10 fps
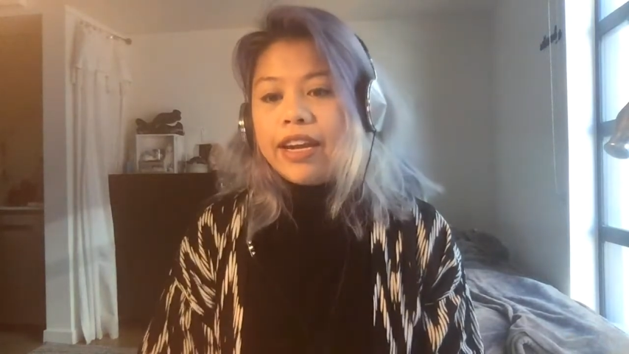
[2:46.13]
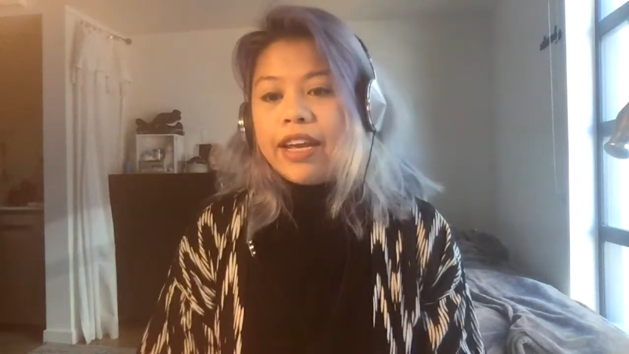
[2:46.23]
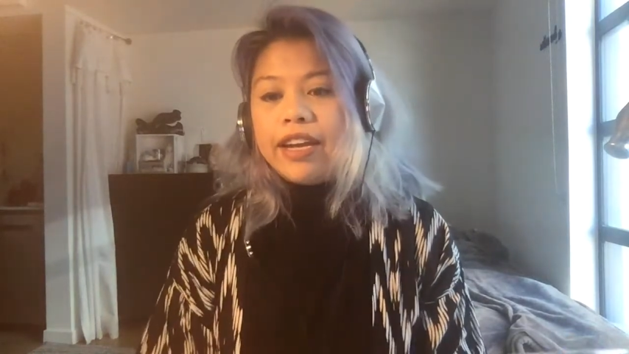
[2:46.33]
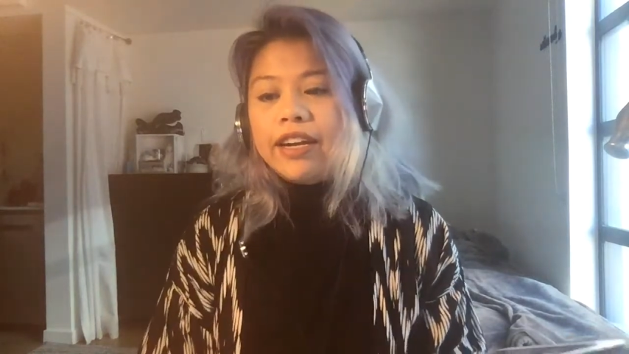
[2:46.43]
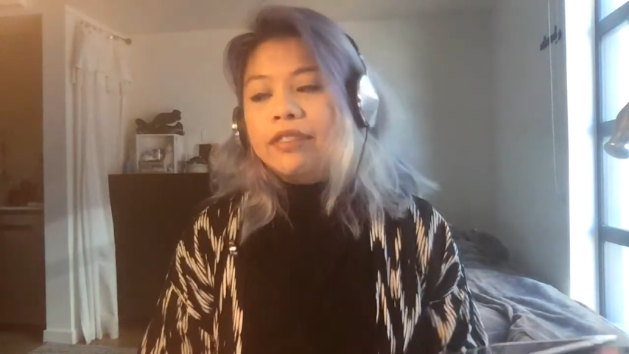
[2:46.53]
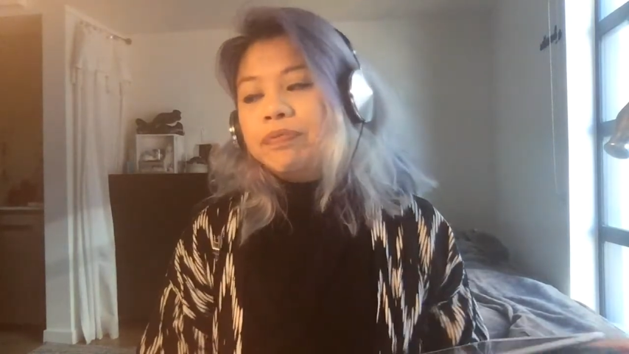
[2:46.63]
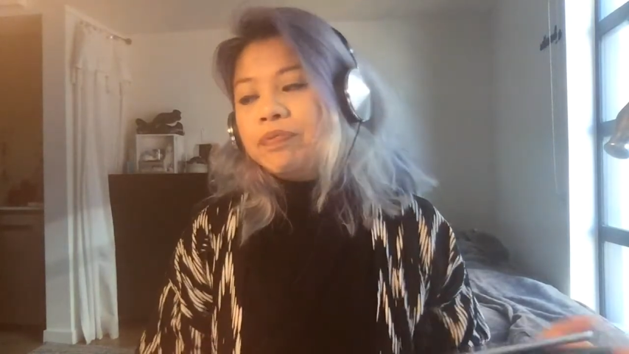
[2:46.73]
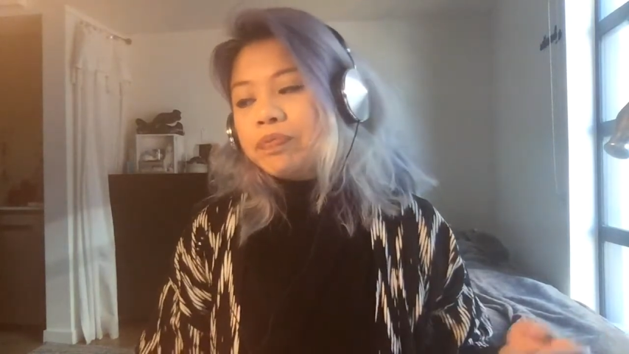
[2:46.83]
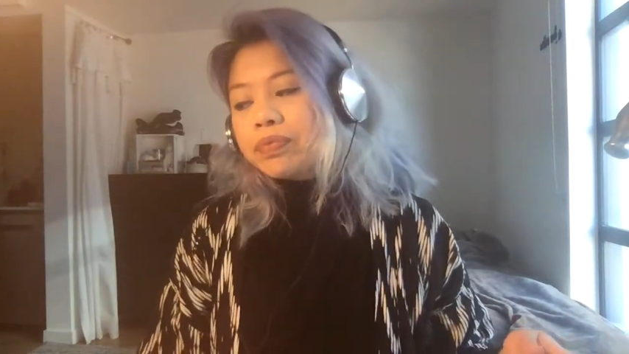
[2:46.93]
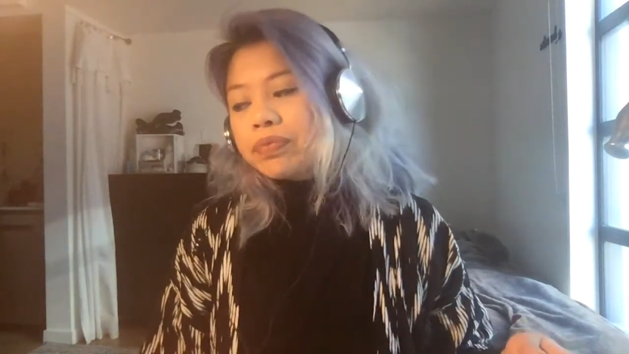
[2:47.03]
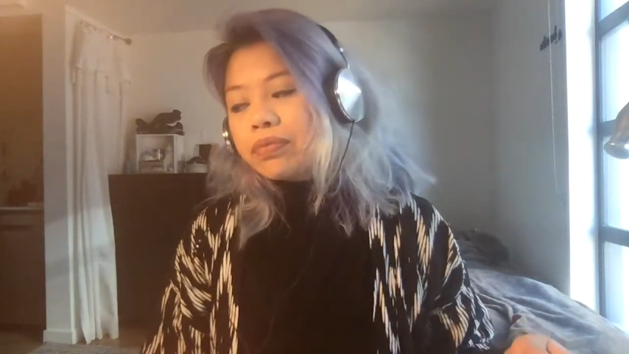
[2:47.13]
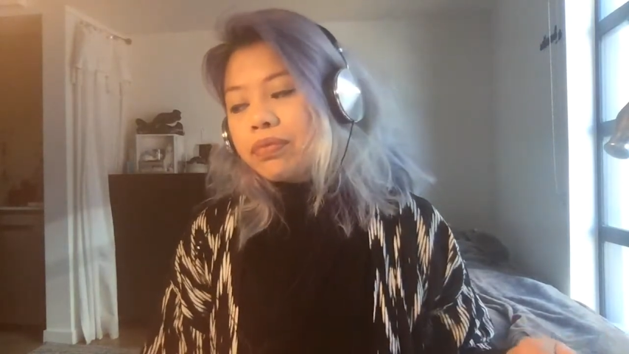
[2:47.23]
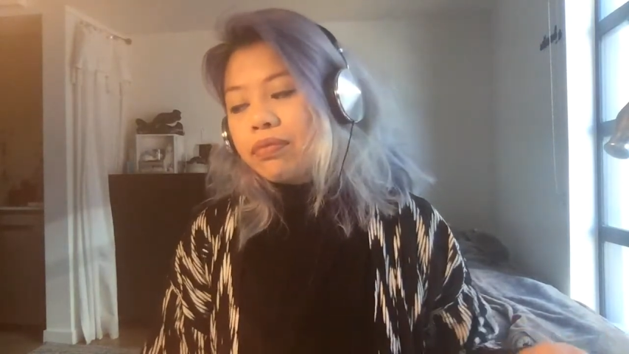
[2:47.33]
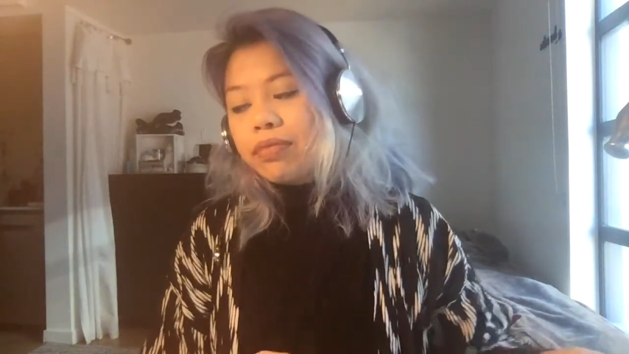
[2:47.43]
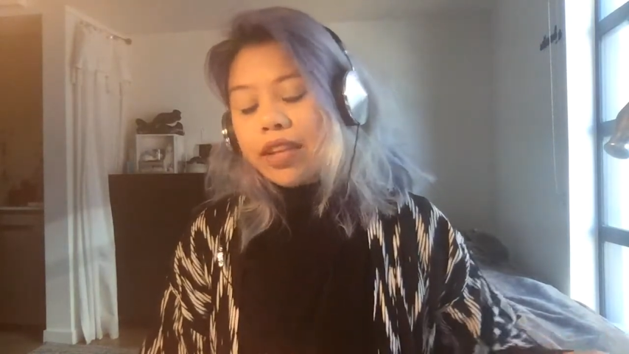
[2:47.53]
and
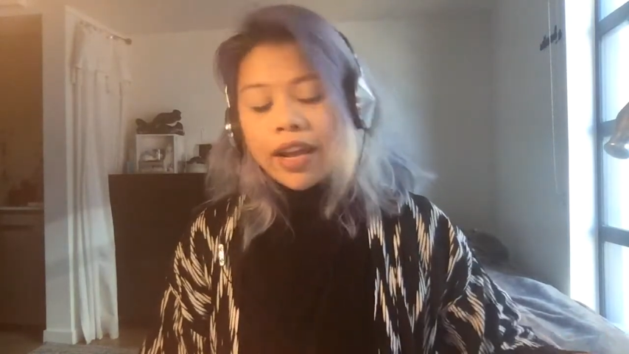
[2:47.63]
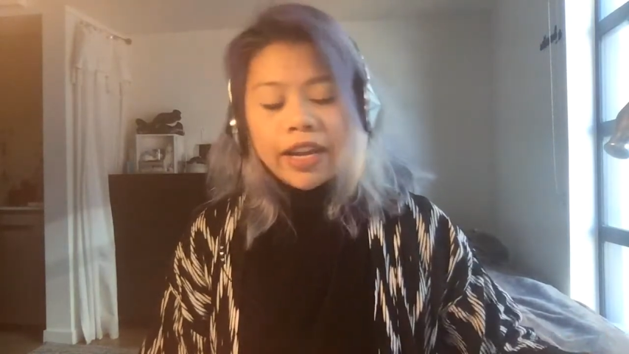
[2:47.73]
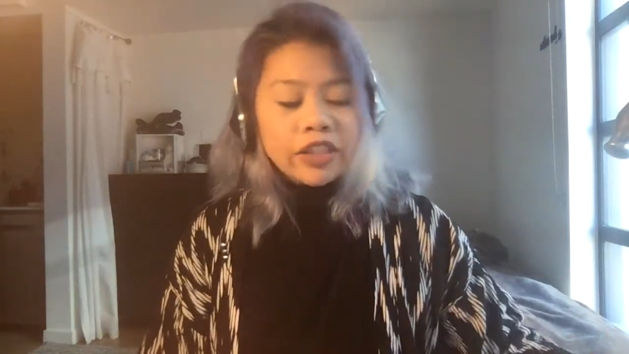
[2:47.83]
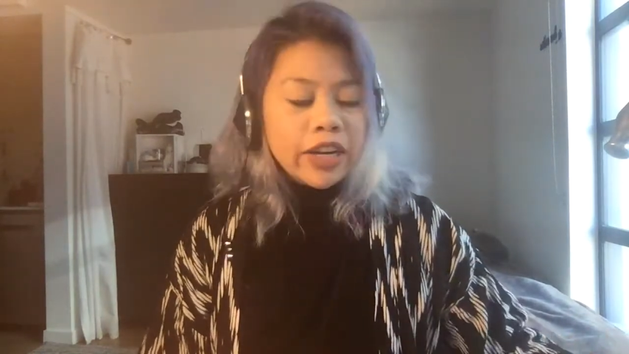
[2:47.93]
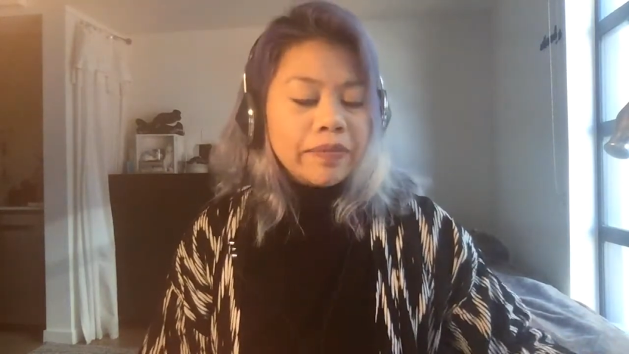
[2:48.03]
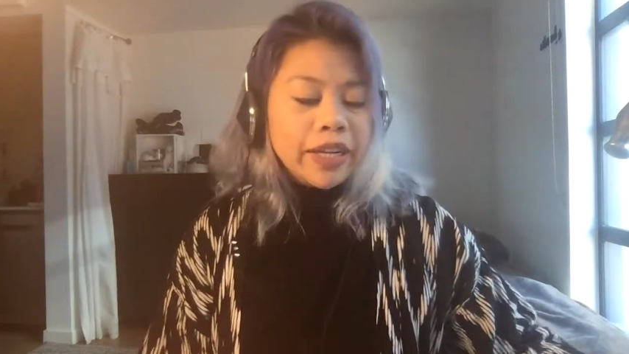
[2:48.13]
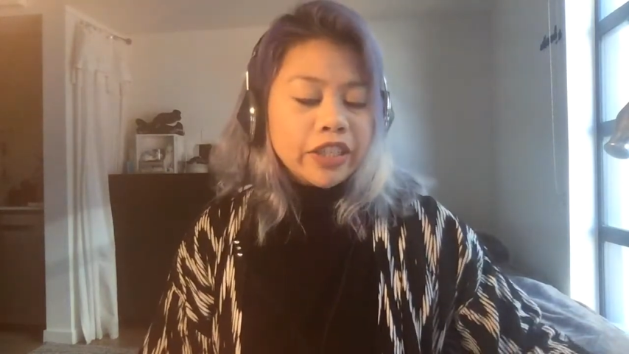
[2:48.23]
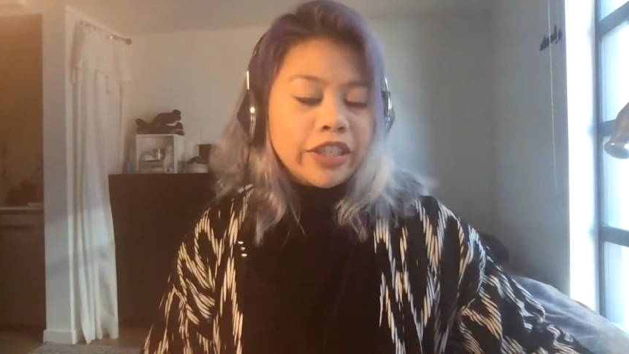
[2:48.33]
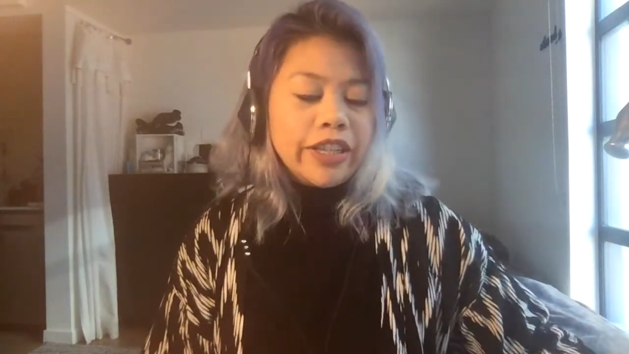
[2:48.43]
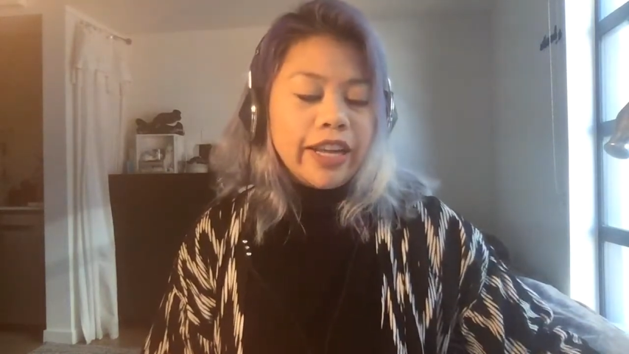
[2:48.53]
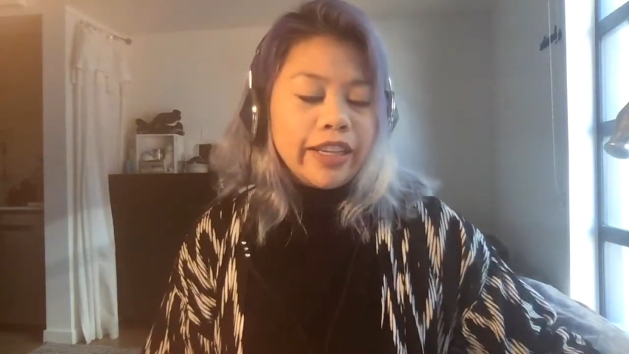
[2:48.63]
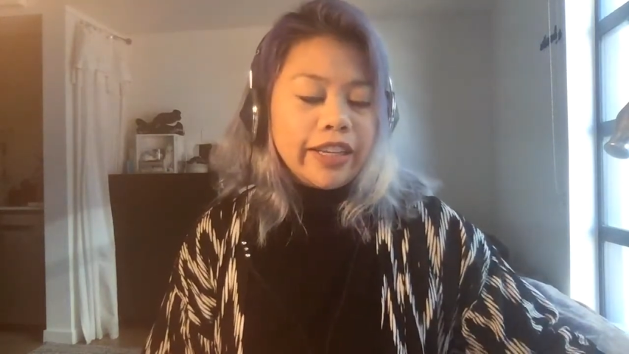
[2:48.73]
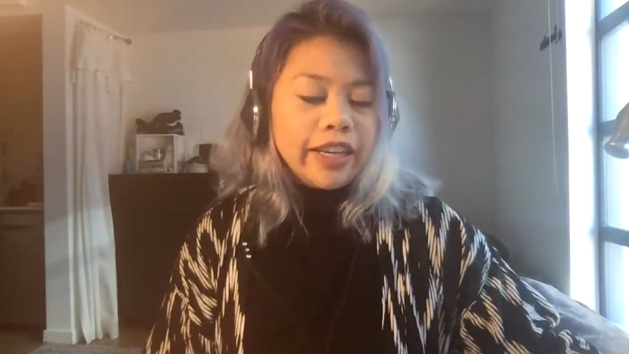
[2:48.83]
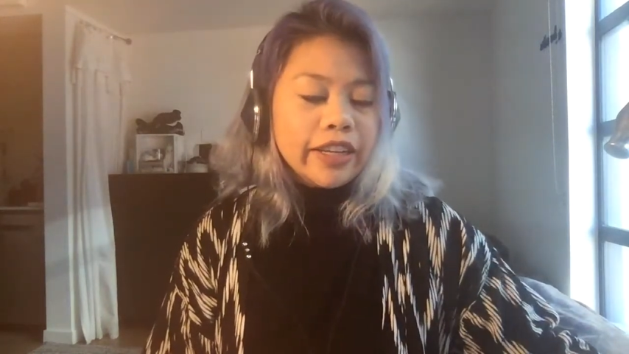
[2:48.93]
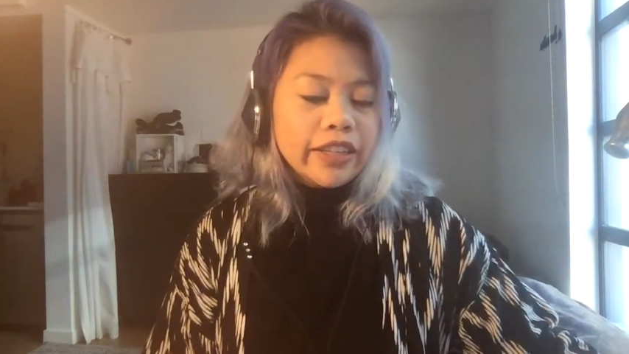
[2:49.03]
I try to make sure that,
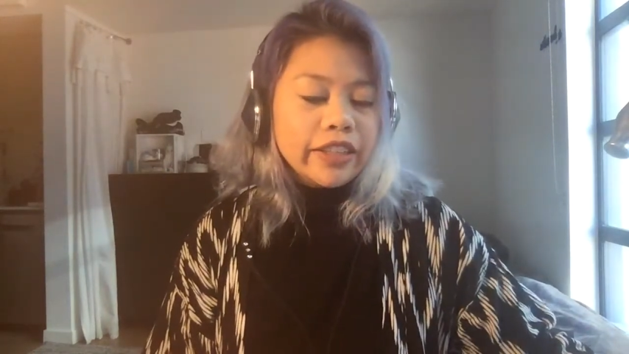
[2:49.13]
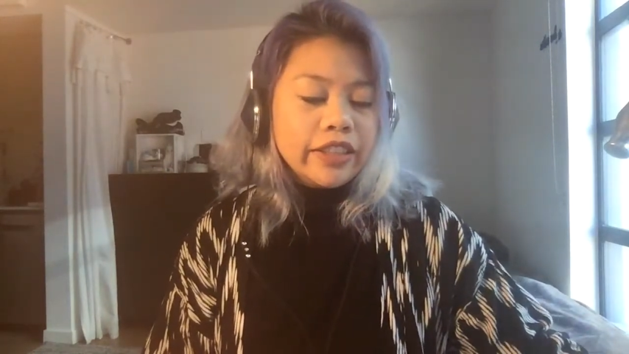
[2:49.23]
like,